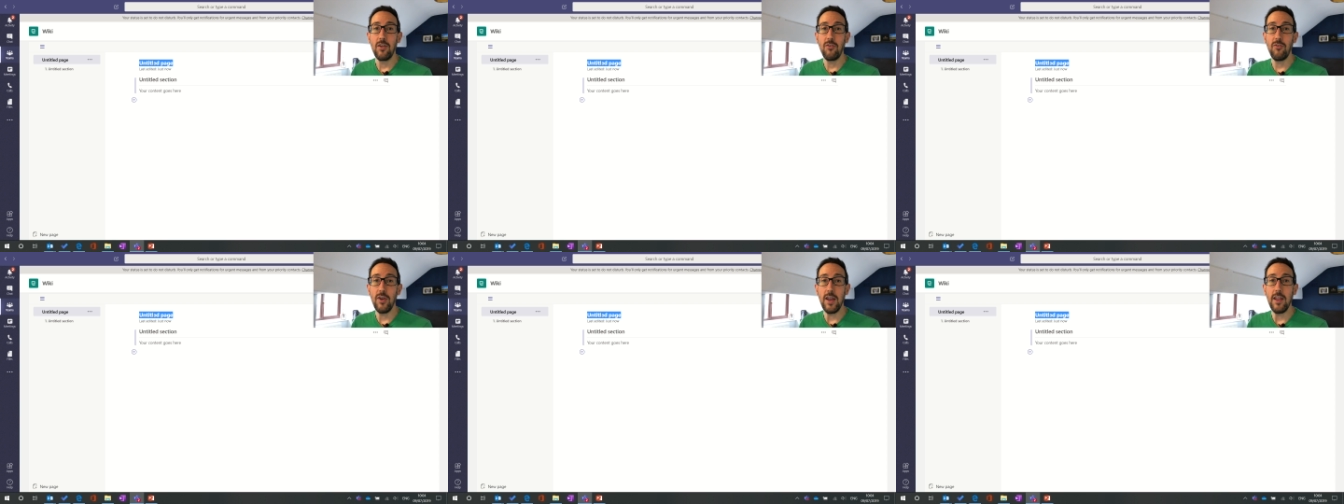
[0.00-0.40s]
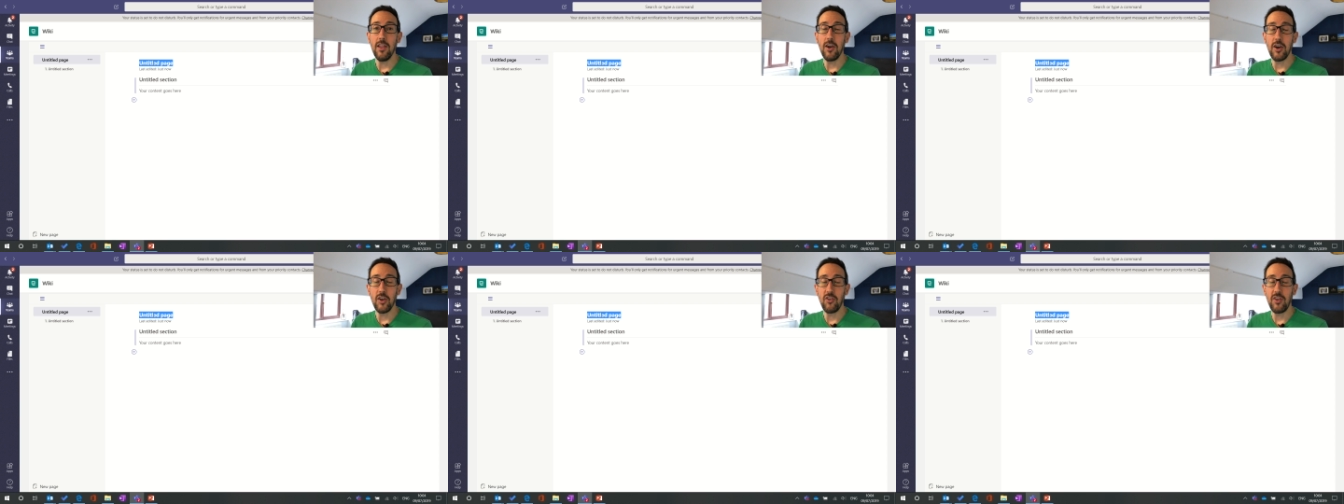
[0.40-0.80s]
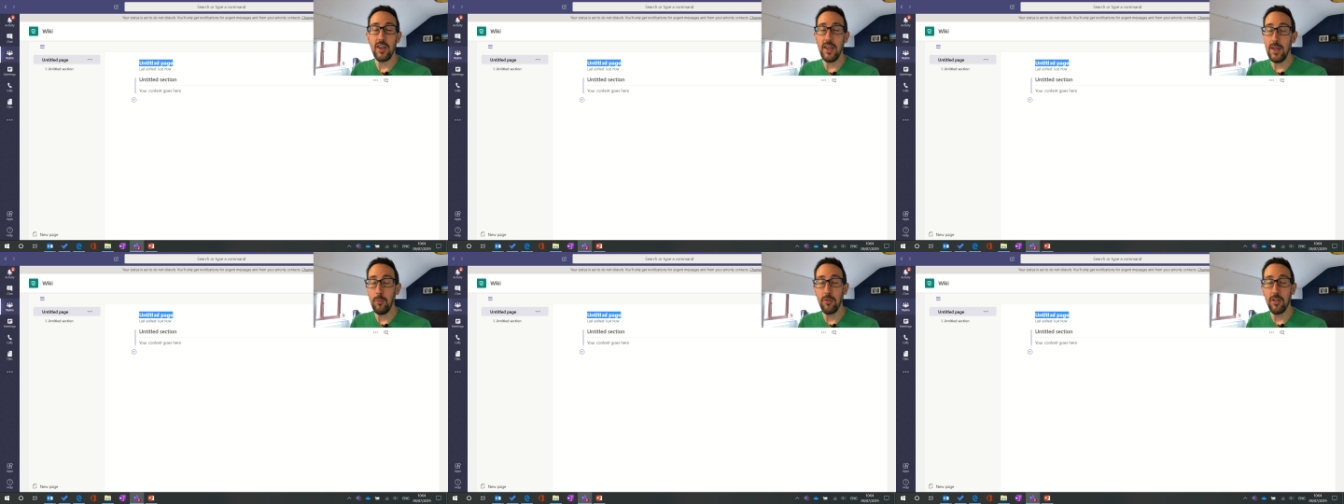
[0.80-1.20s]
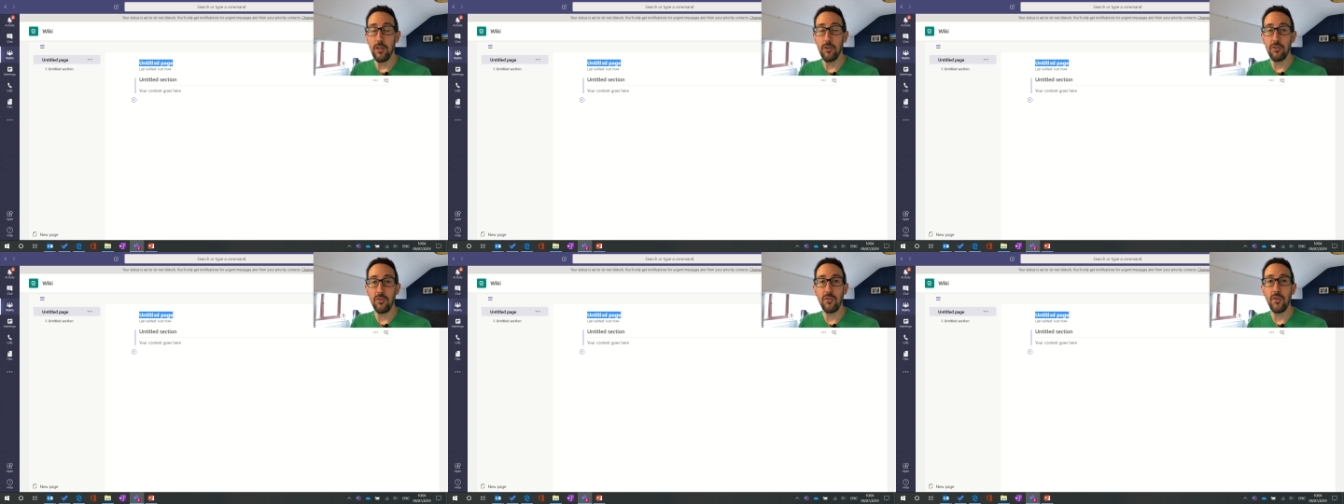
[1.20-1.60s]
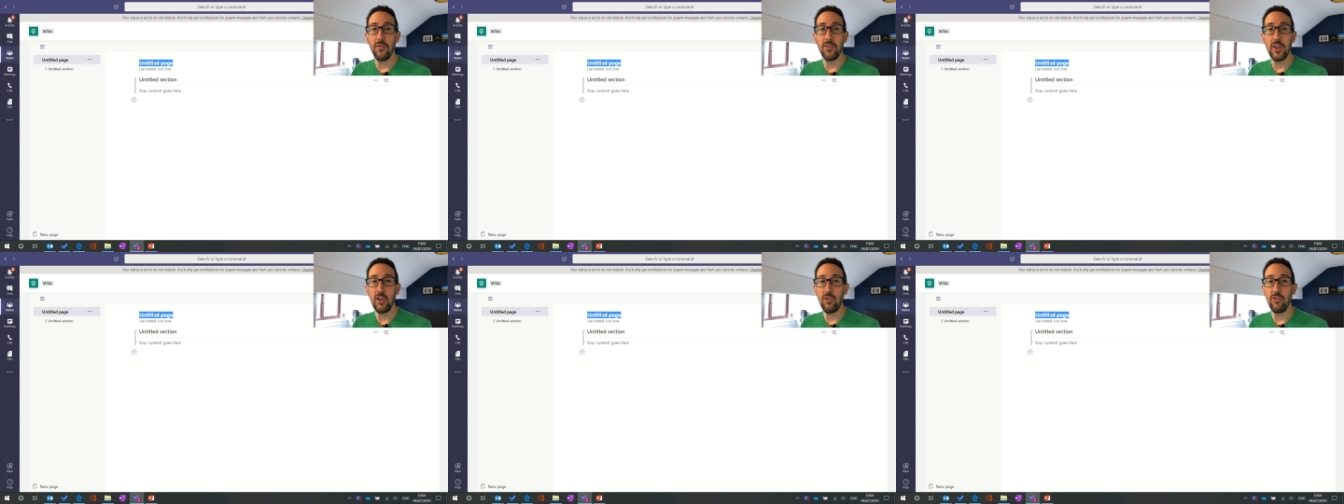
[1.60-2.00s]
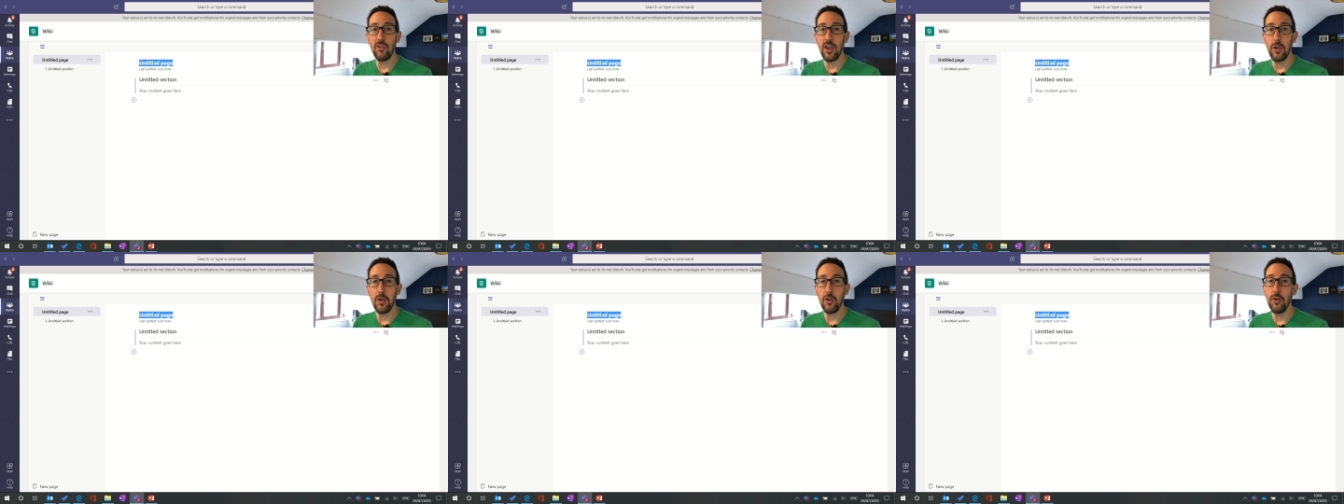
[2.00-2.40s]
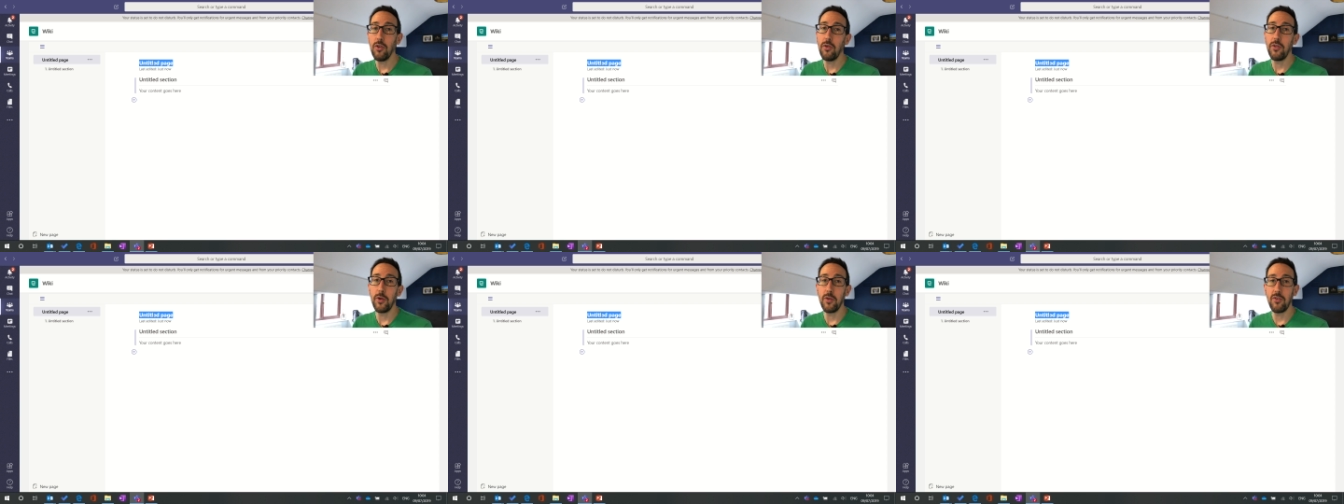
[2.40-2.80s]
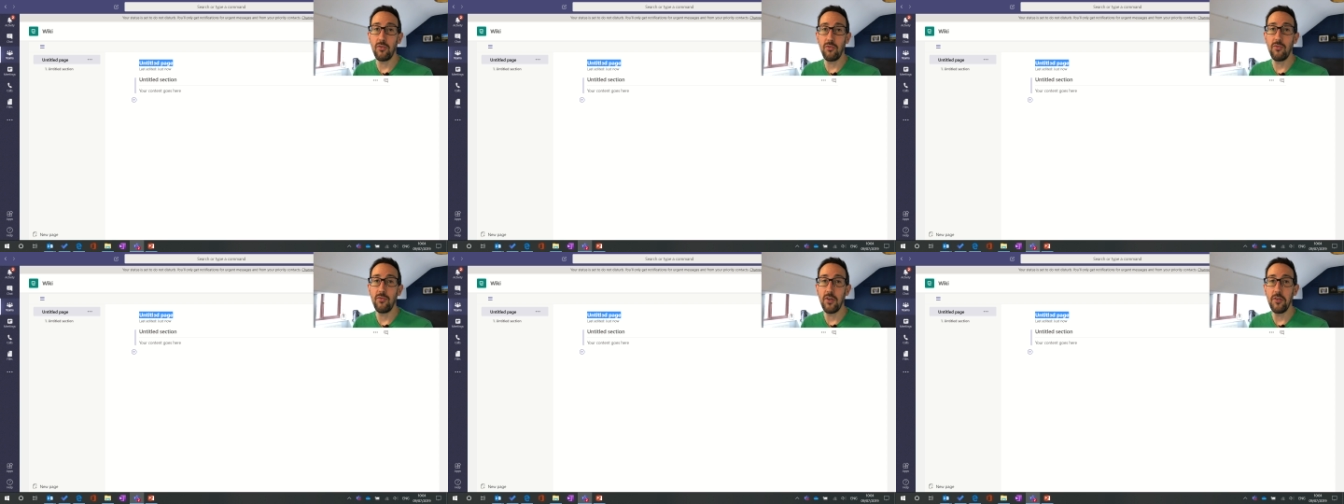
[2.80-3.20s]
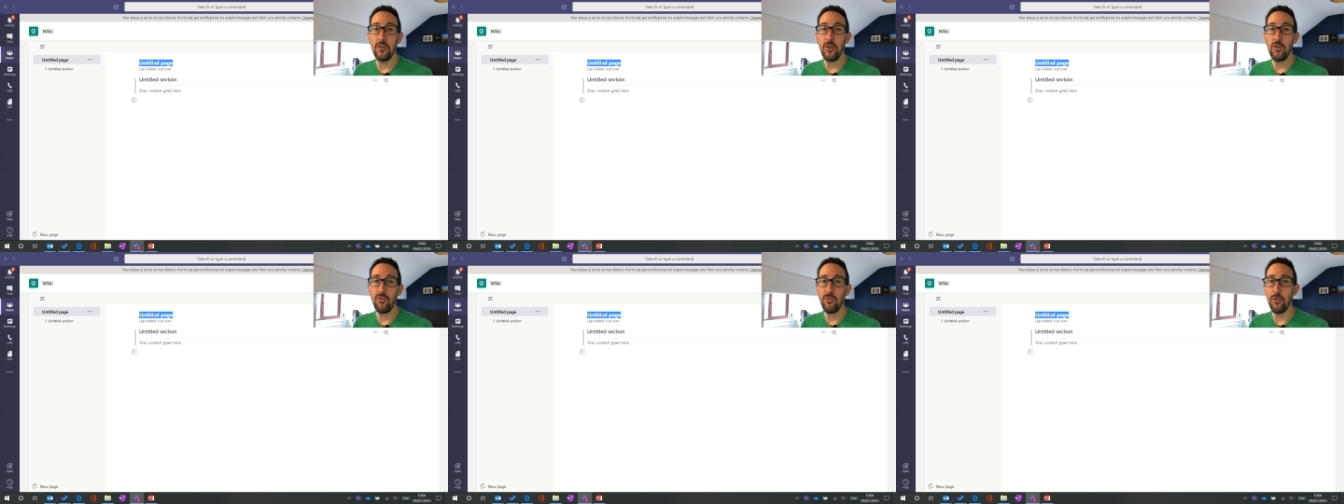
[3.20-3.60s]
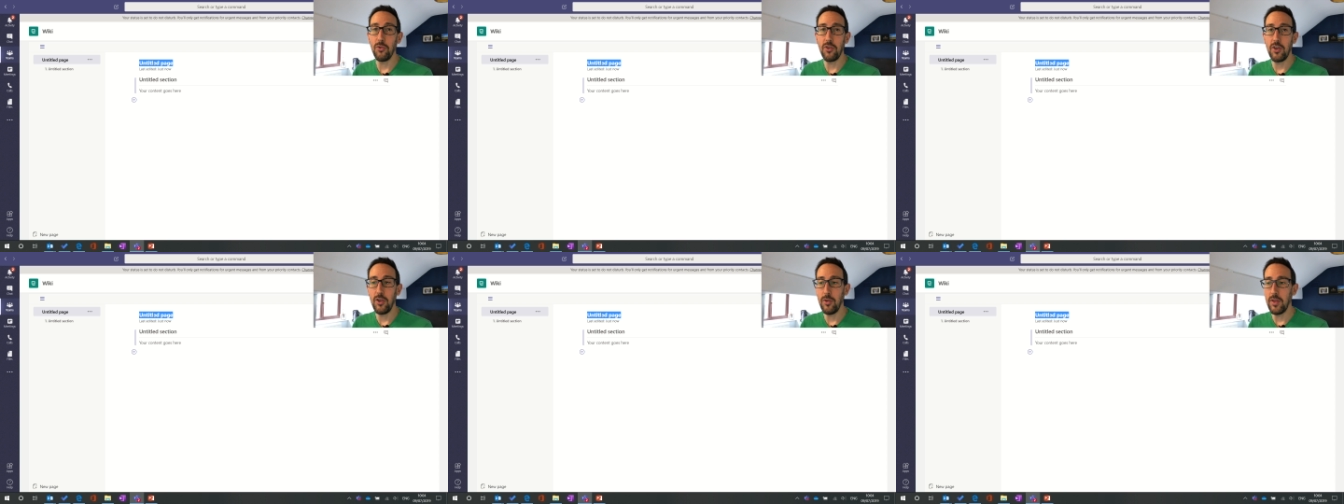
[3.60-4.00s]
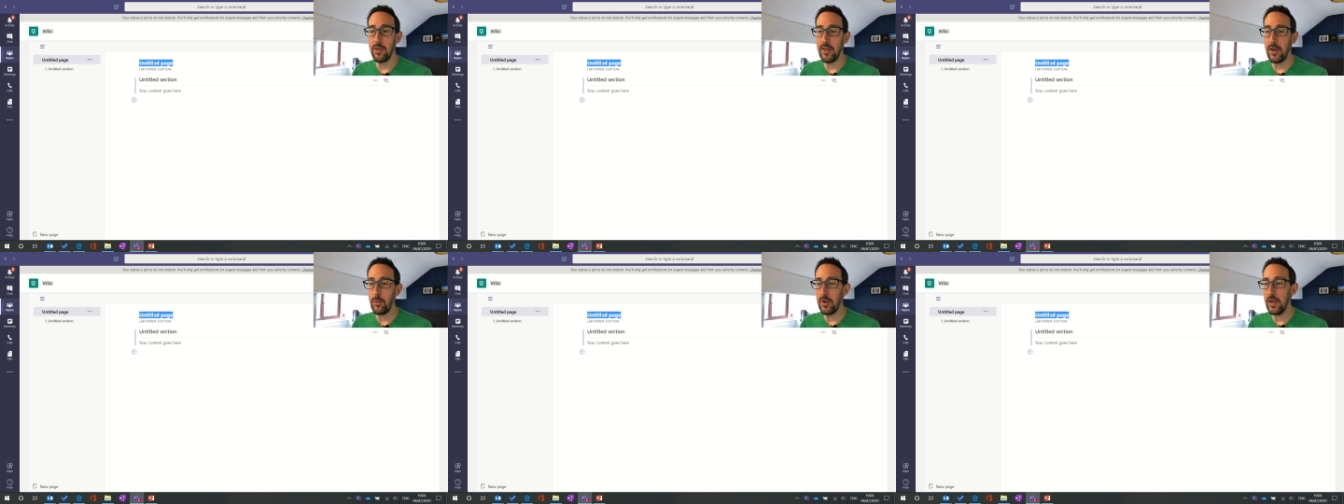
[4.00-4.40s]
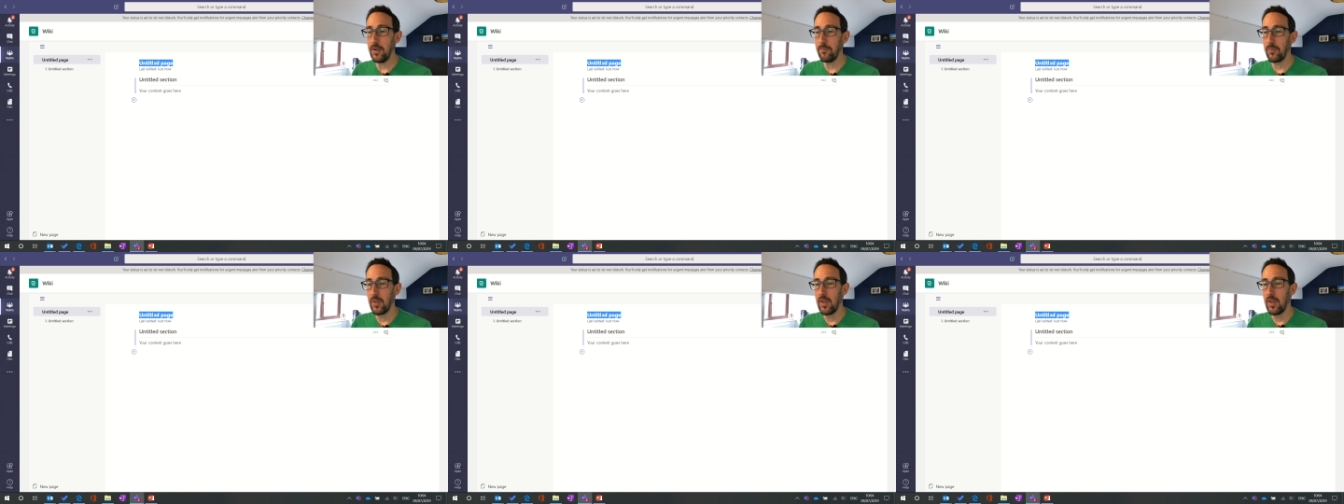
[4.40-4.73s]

really large team with lots of conversations going on, although it's very useful to do it that way.